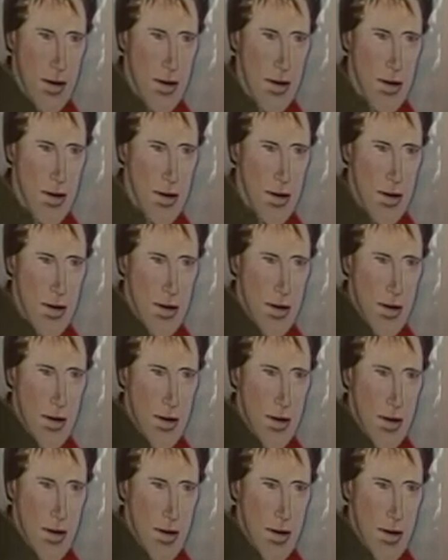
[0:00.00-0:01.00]

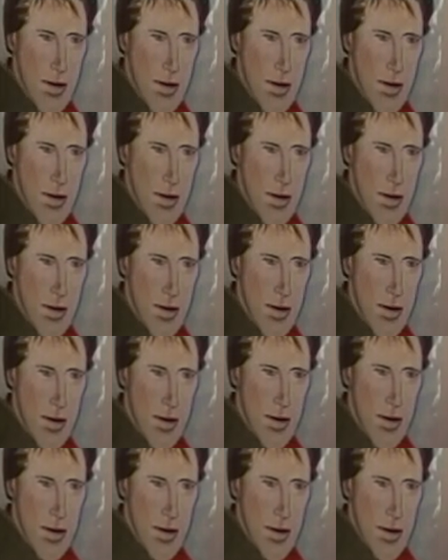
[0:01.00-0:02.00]

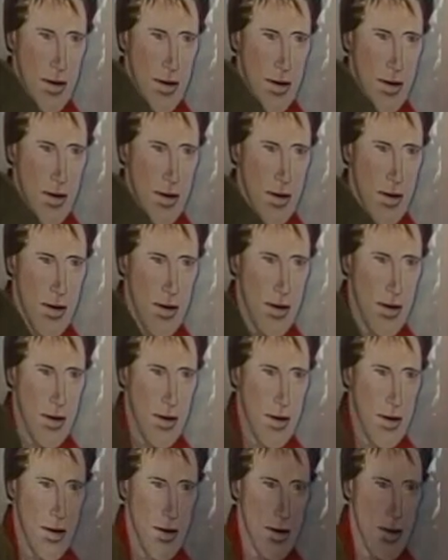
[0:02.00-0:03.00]

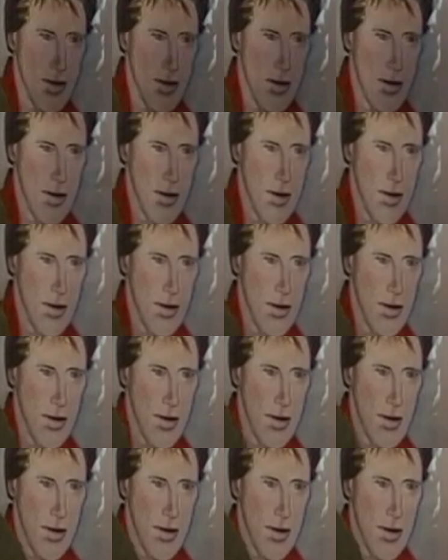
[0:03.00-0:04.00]

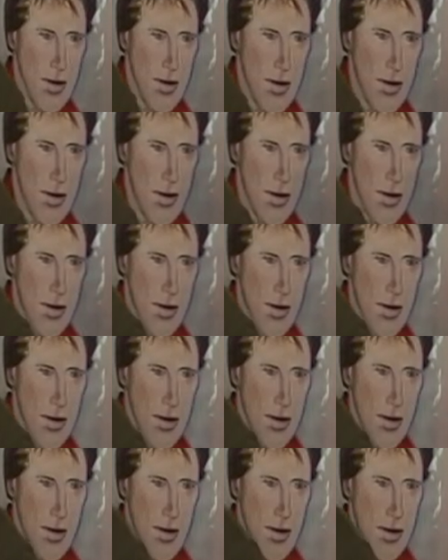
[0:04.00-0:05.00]

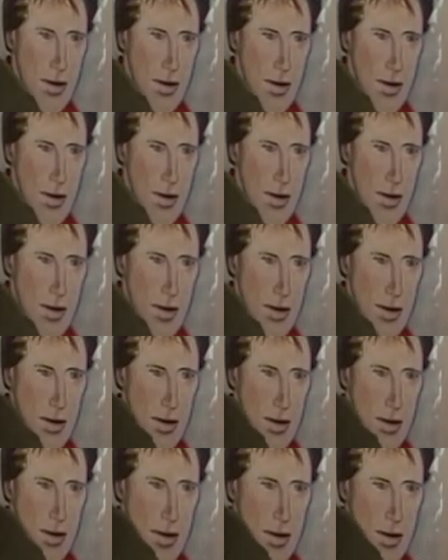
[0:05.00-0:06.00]

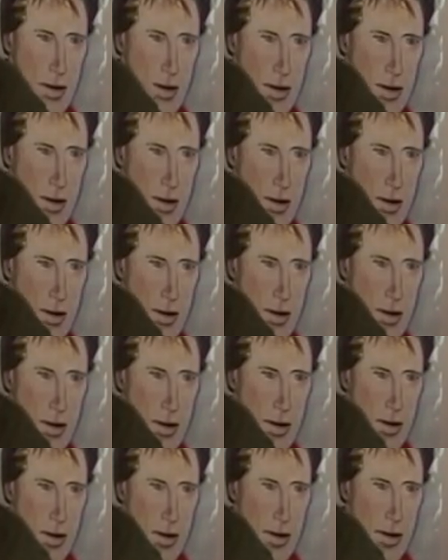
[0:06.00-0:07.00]

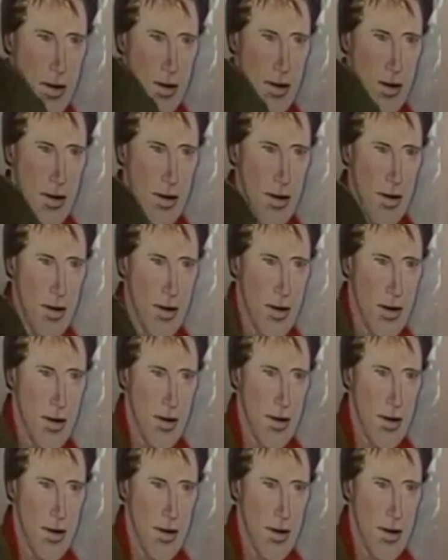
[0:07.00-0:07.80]
The person shown says nothing.